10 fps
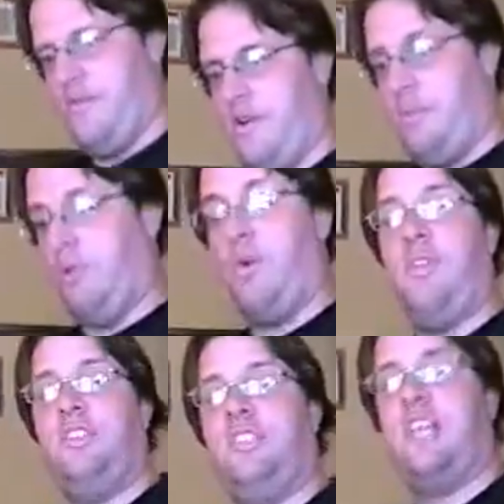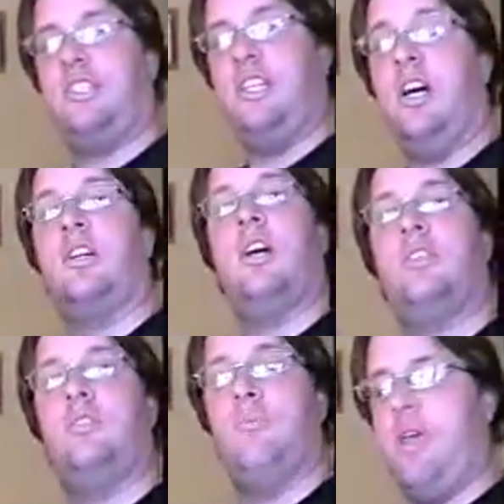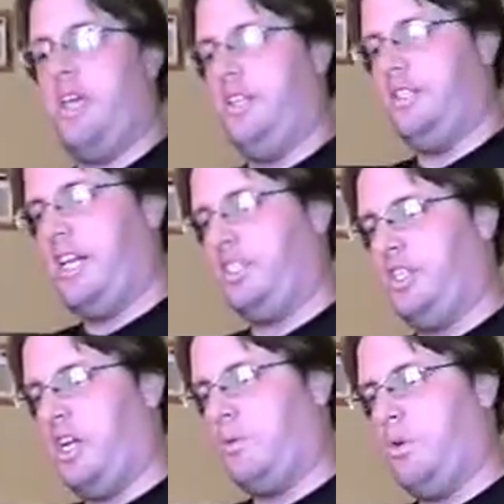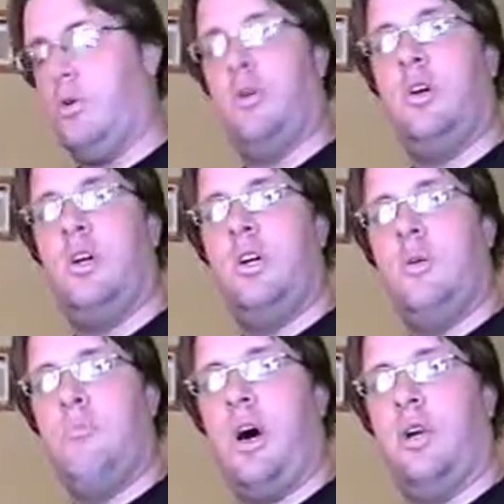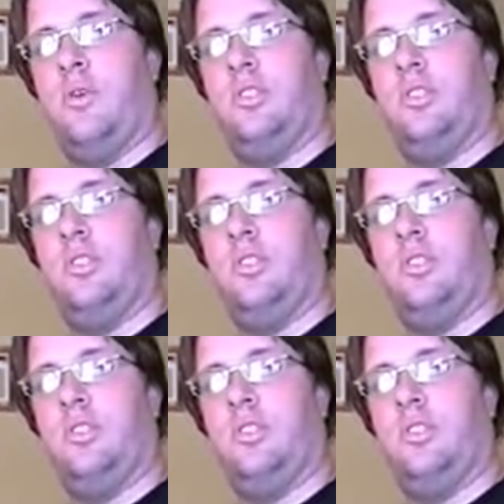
Very beautiful. And this is actually custom made. This is actually not a real model.